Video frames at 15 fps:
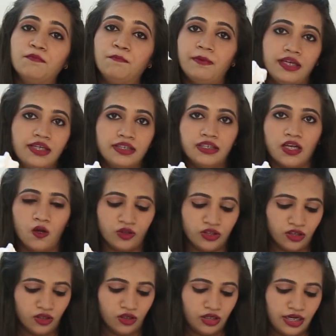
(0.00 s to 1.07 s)
the peaks out
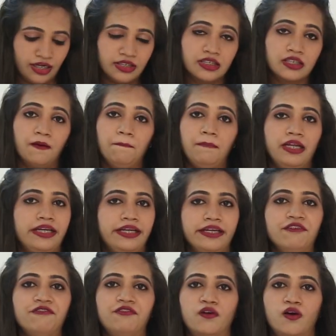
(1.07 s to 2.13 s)
here and it's
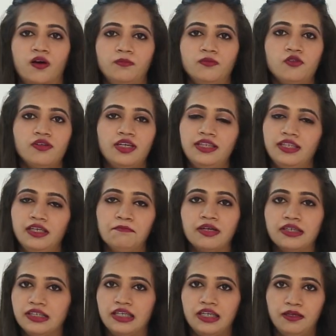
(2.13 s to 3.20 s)
completely formed. So I think
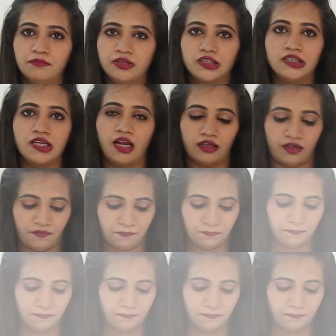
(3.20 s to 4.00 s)
my cream is done.